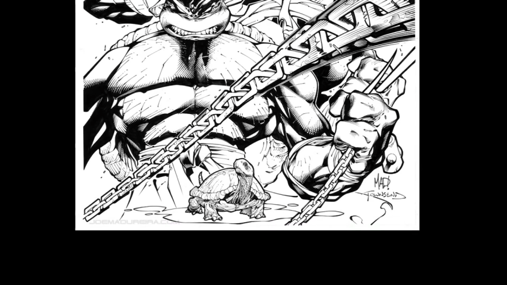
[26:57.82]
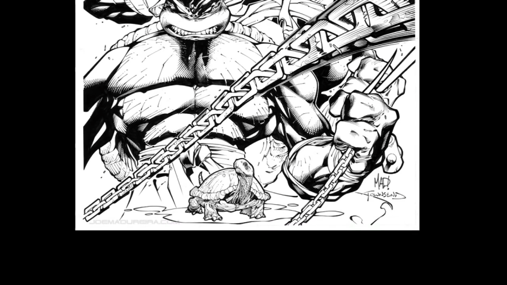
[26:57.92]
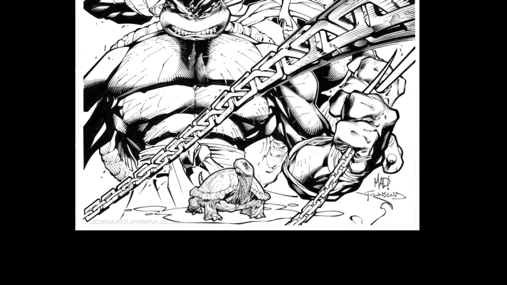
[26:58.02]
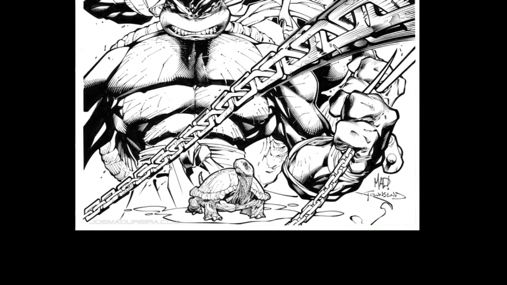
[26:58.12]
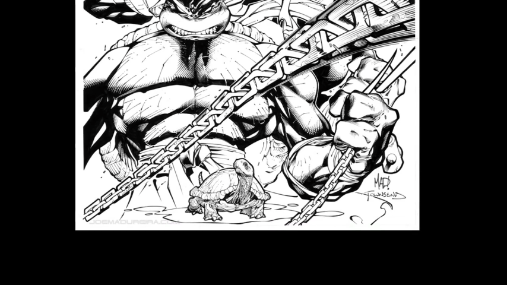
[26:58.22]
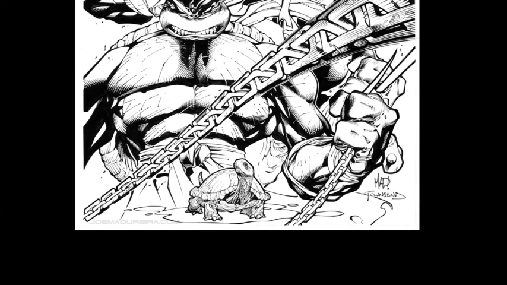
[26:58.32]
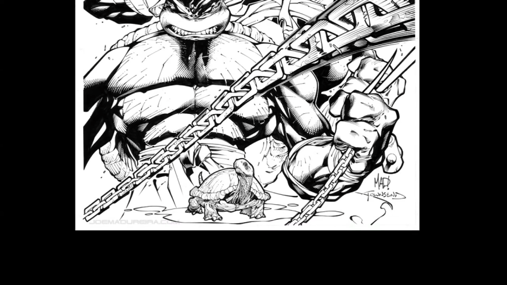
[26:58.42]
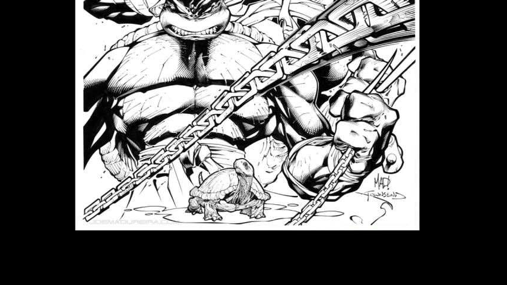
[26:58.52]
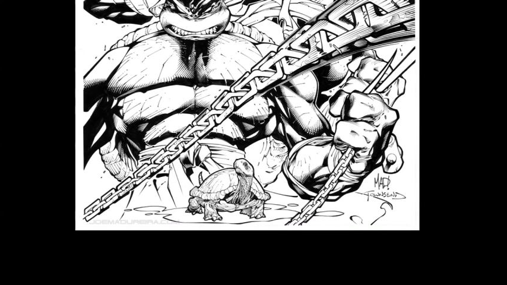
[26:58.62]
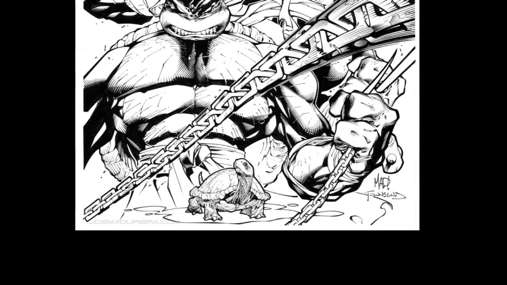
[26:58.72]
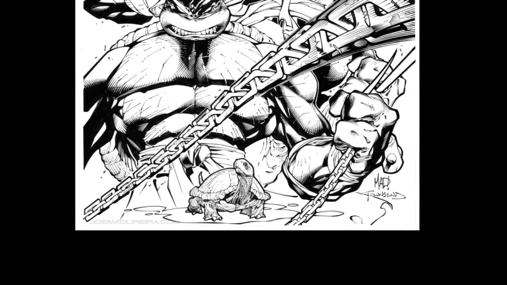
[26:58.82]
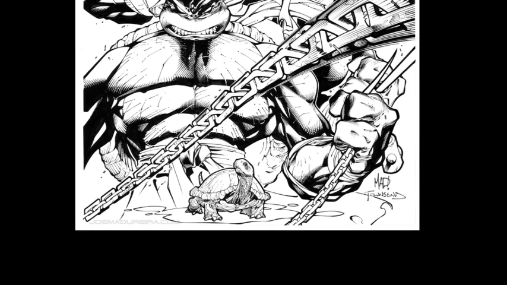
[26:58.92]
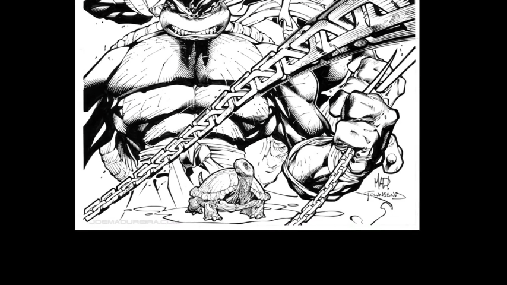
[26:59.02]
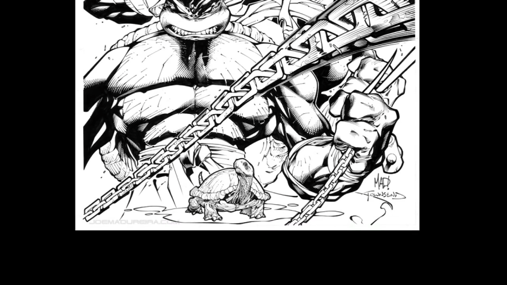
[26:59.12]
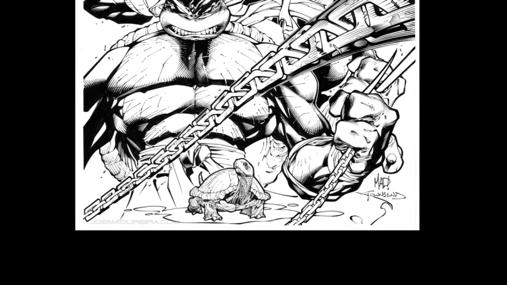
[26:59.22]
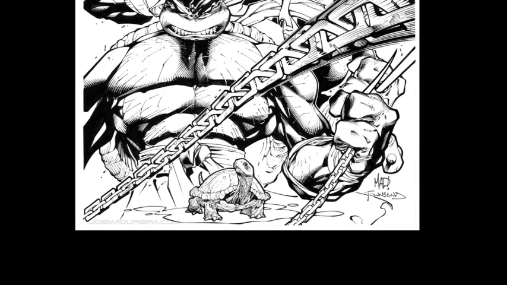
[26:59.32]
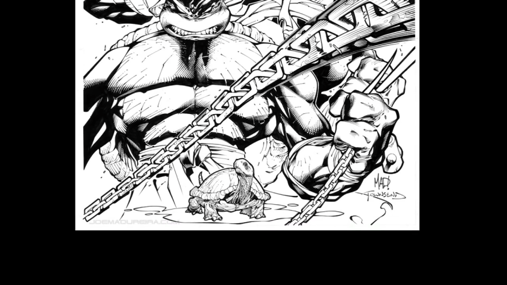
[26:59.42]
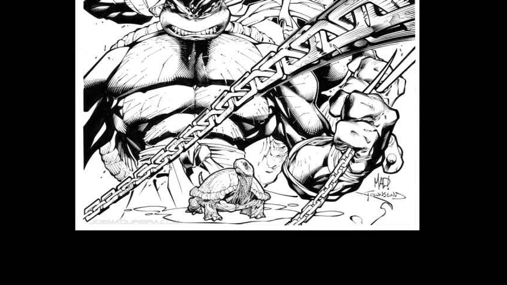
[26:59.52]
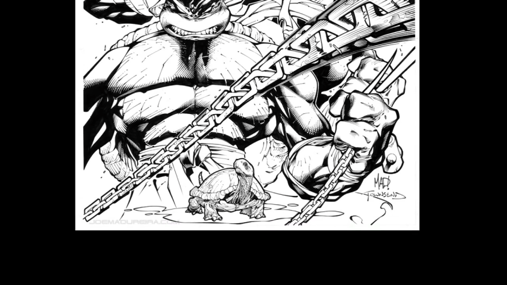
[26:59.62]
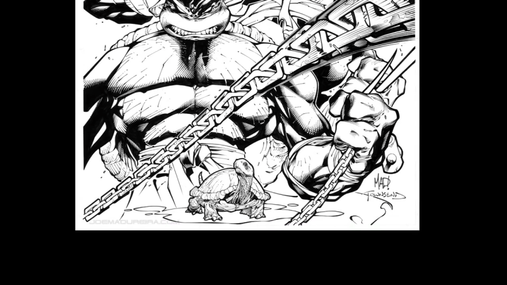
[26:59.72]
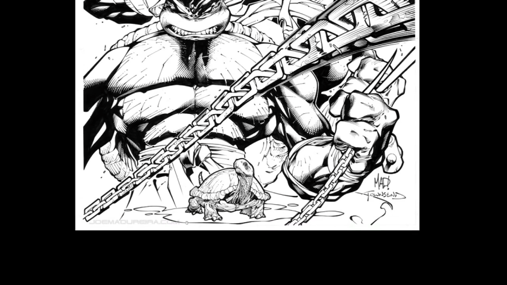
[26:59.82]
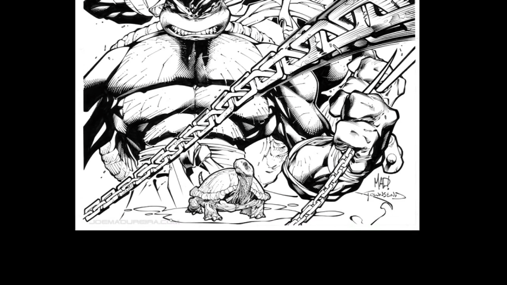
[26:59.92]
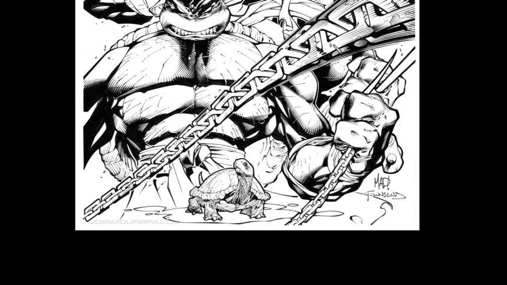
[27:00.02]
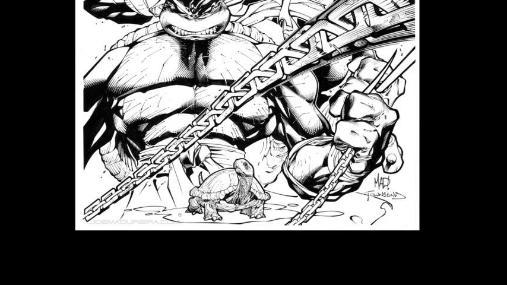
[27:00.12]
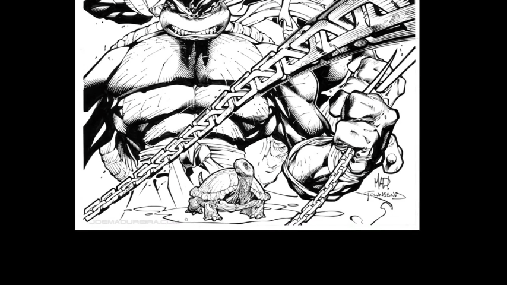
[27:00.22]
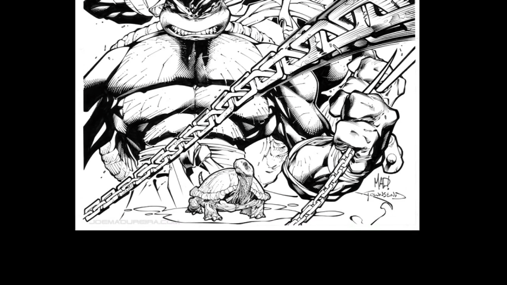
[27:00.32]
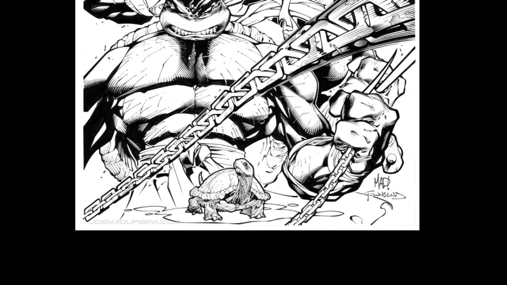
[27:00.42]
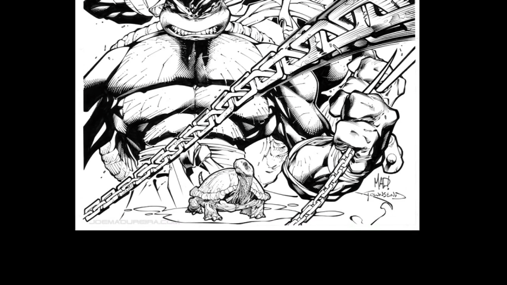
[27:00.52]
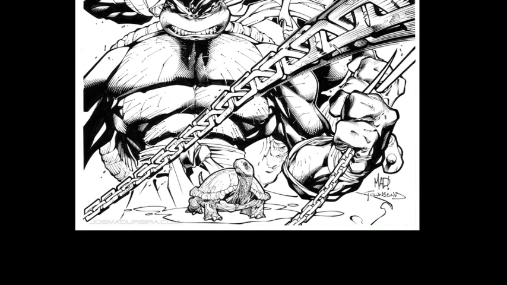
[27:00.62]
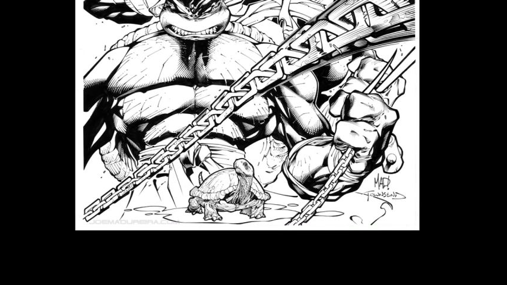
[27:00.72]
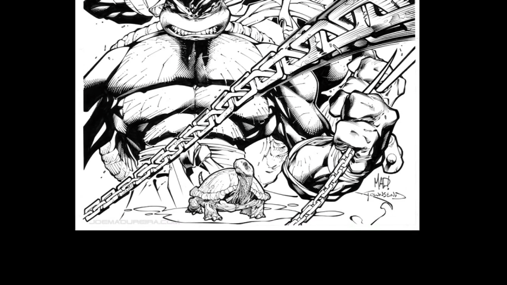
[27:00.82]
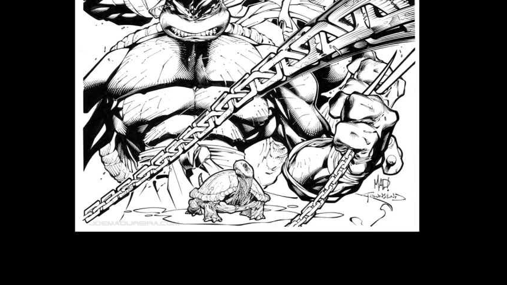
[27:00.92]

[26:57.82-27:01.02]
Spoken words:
[unreadable: no face in view]